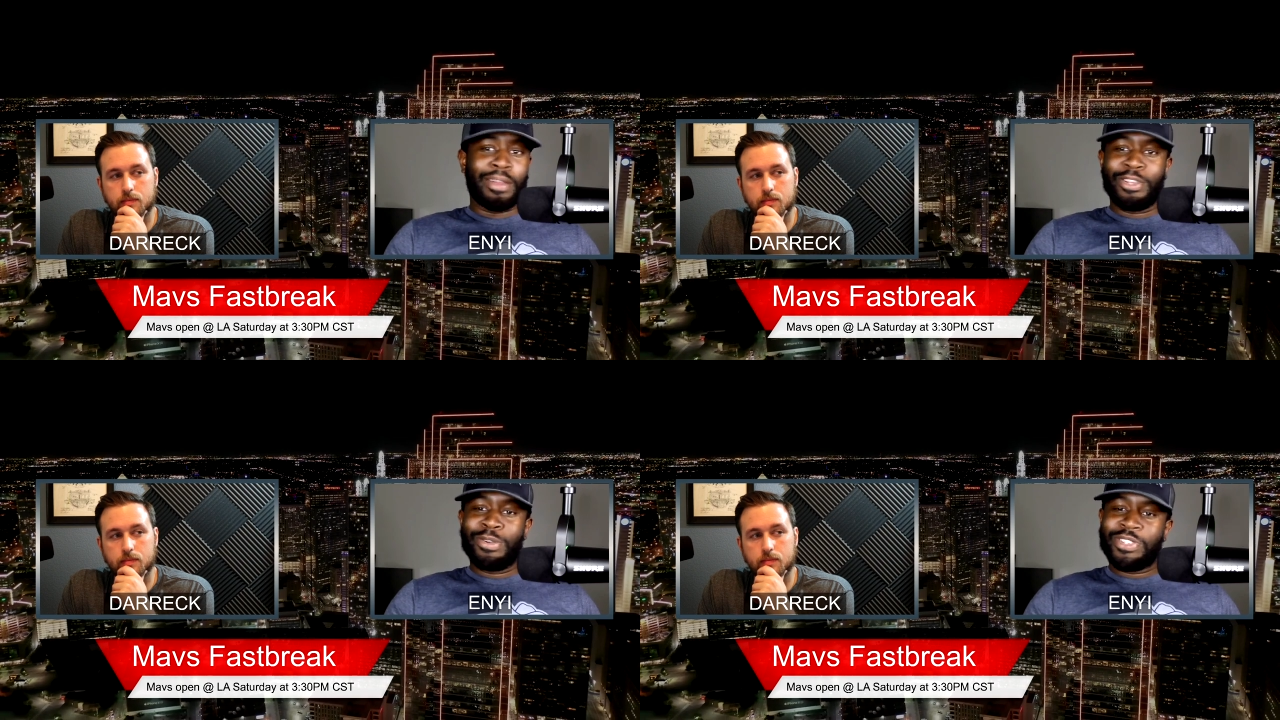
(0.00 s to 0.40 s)

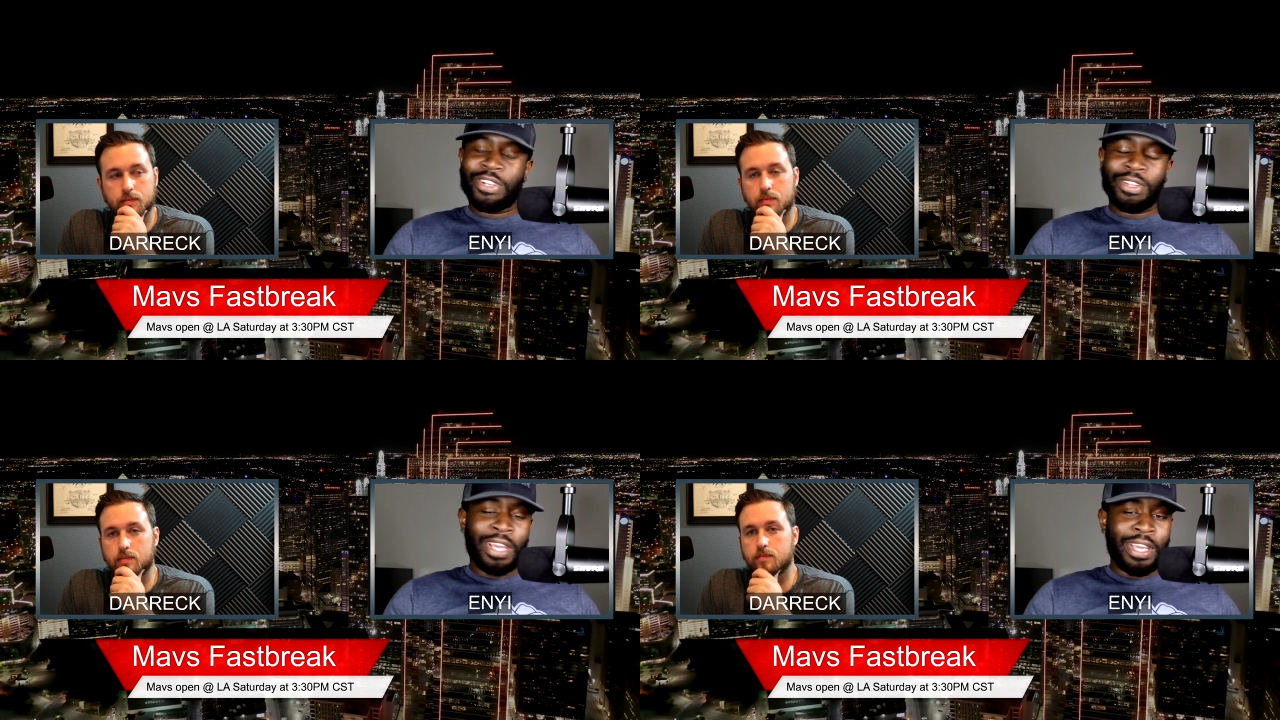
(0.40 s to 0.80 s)
Speaker 1: use your
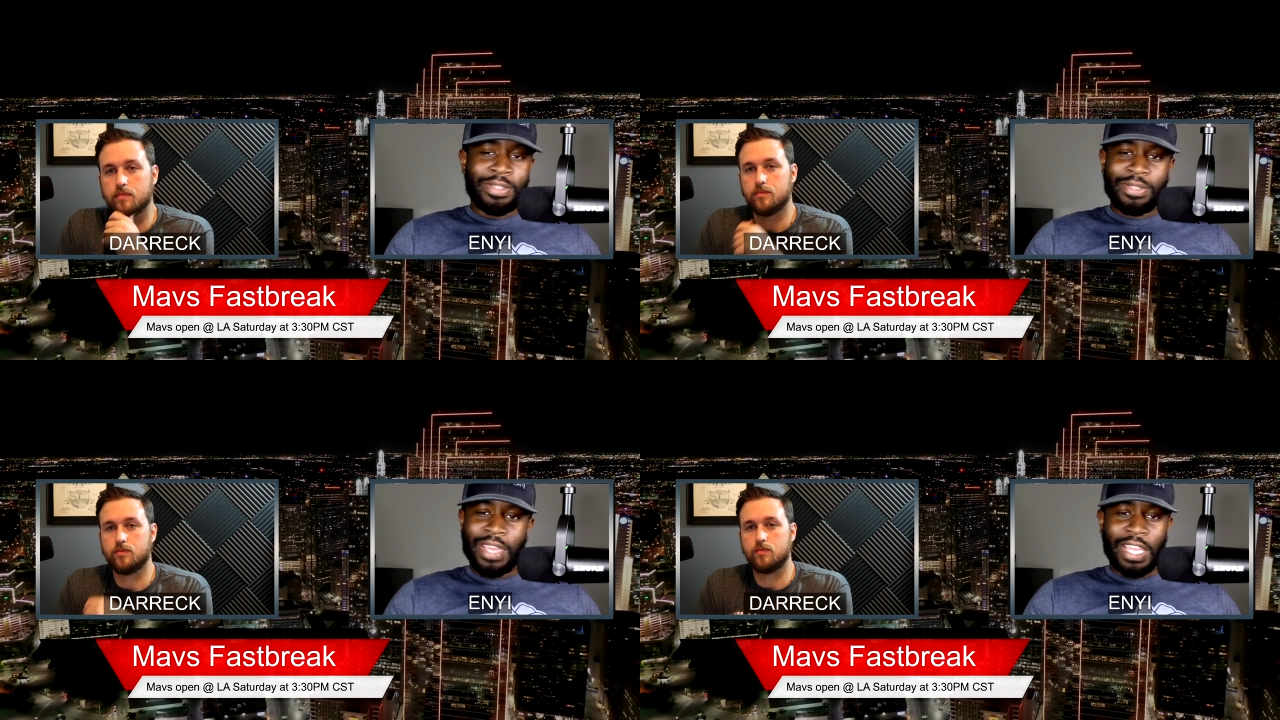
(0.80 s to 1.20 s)
length
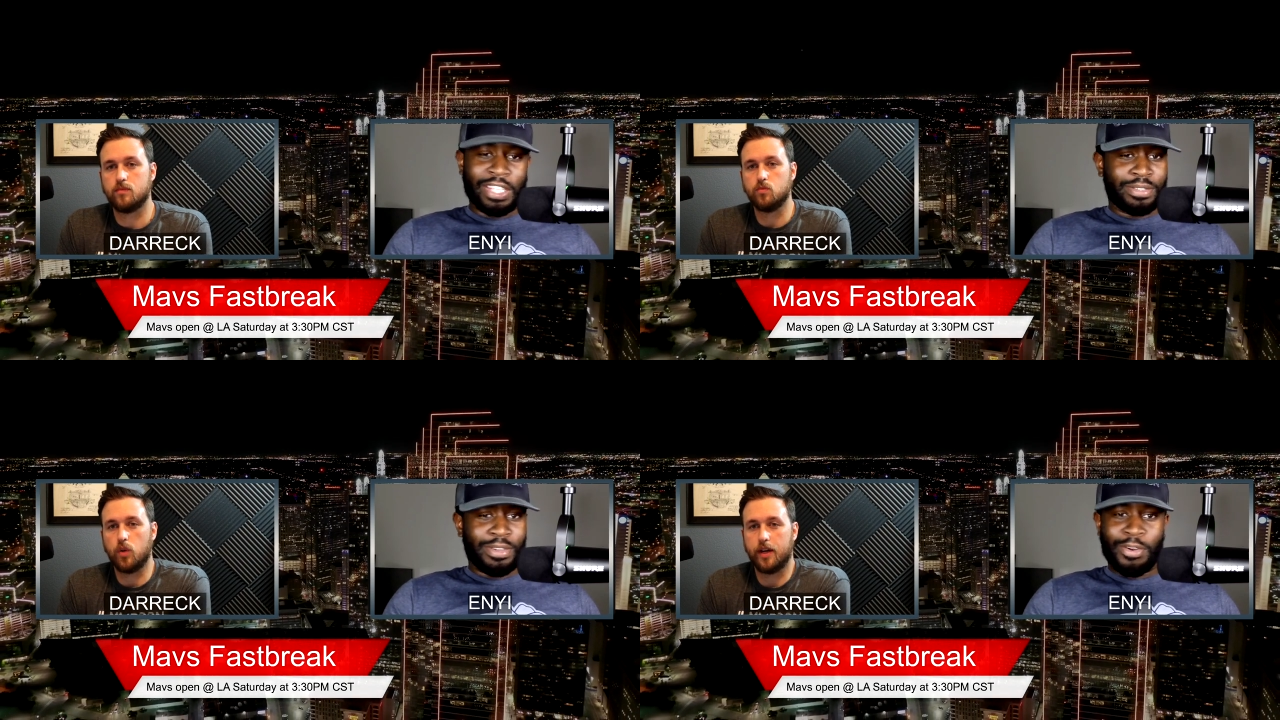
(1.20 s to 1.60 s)
and
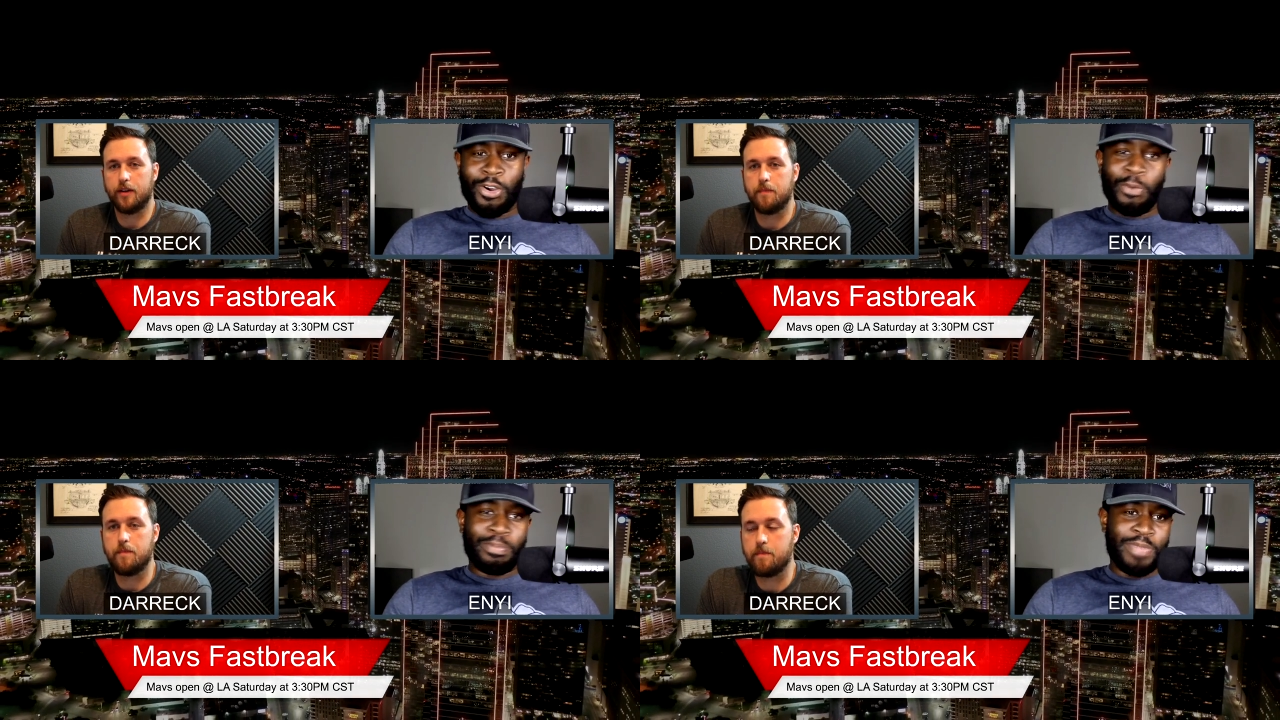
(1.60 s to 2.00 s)
right.
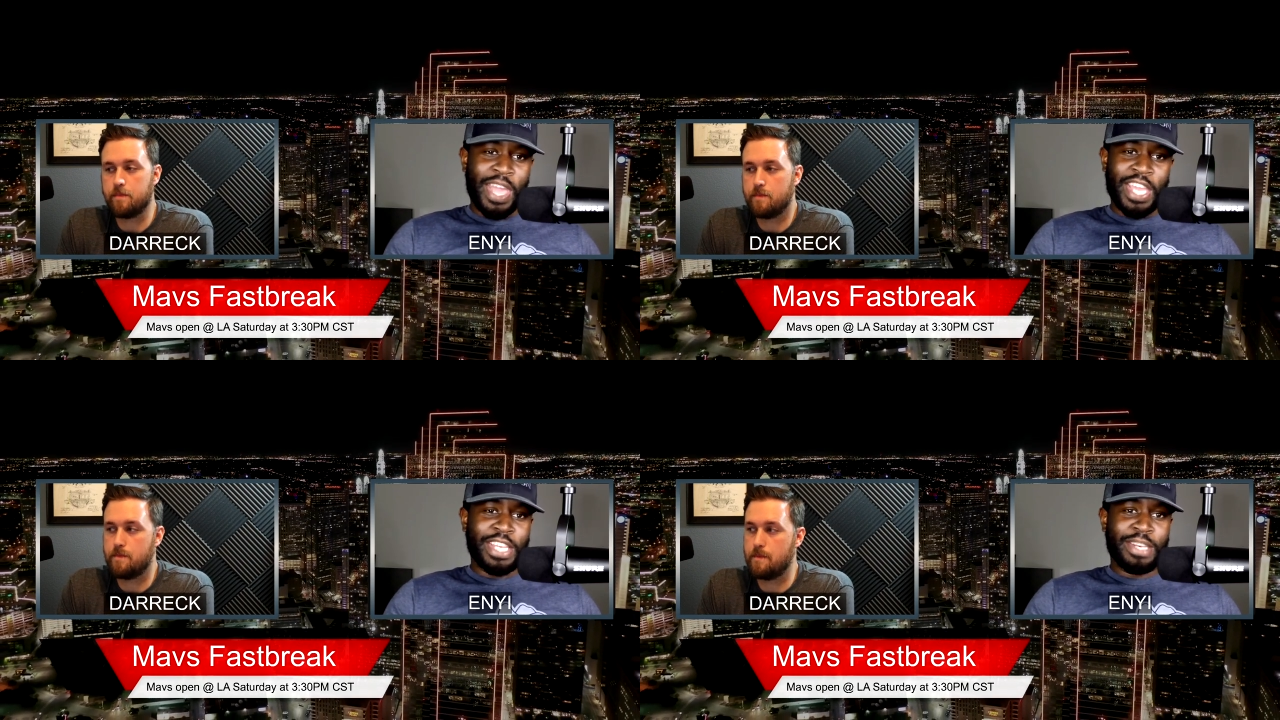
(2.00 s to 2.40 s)
hope that
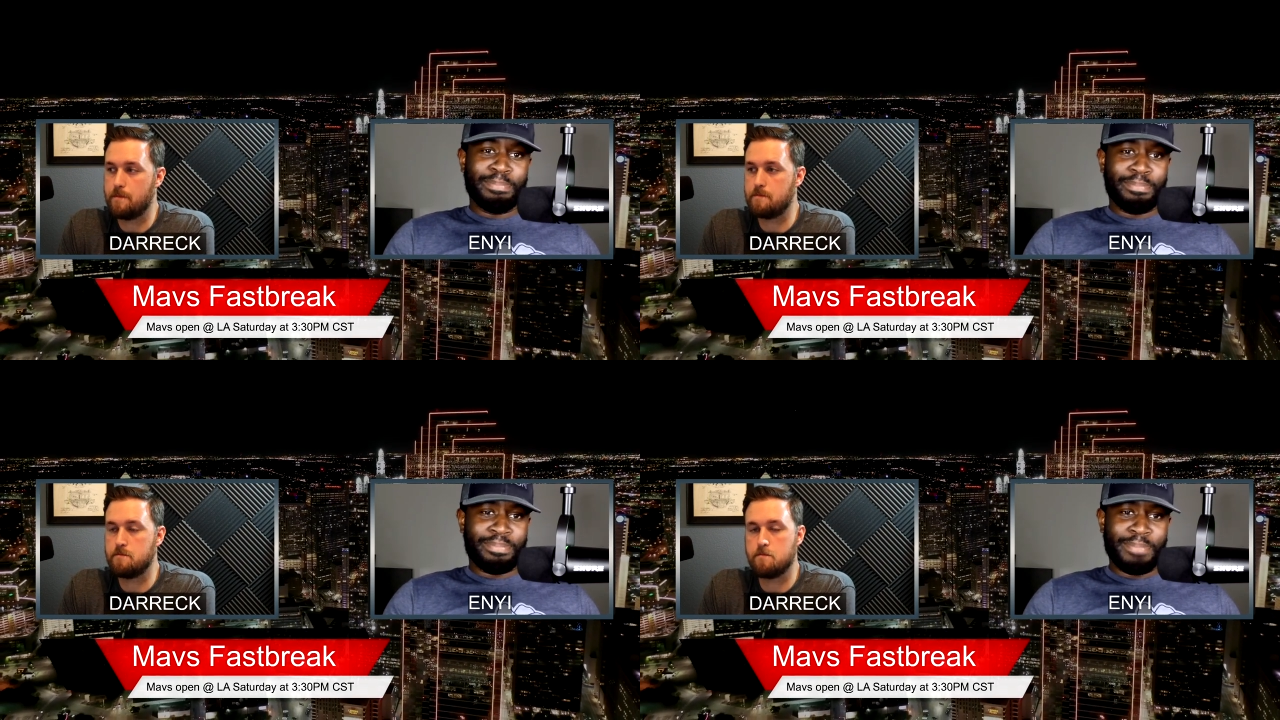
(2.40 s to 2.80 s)
he
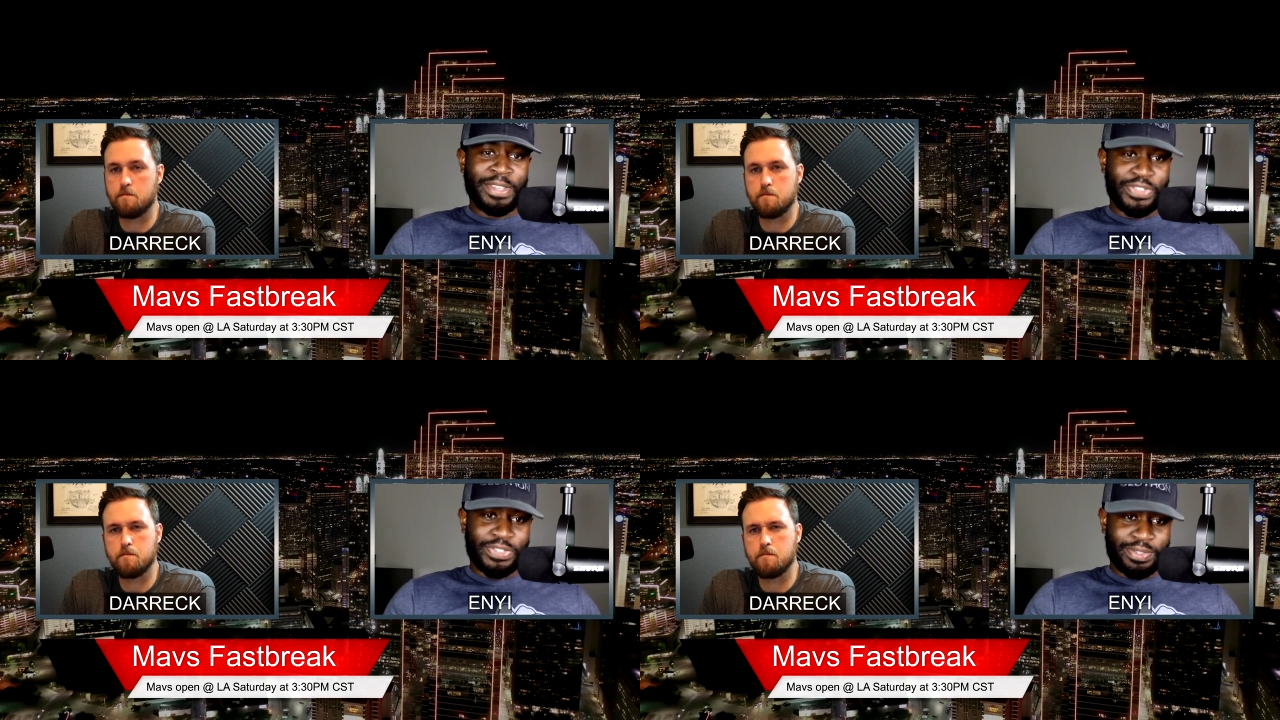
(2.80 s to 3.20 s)

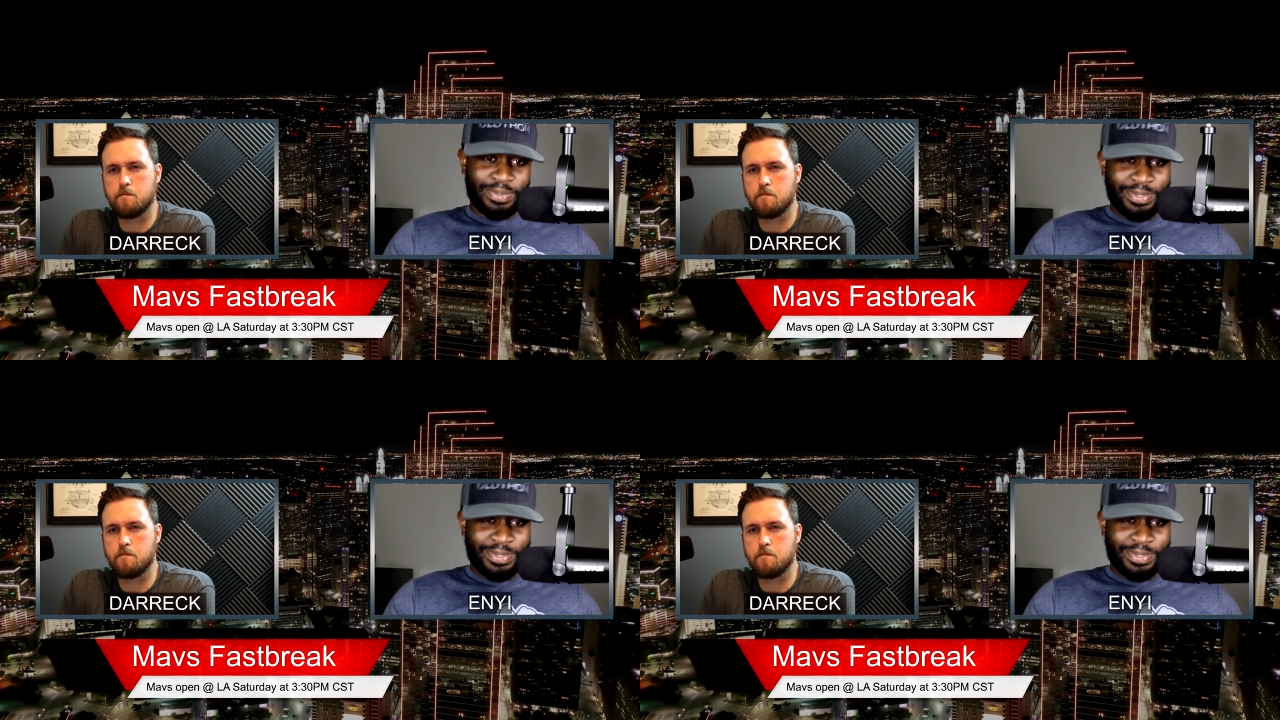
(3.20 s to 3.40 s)
misses.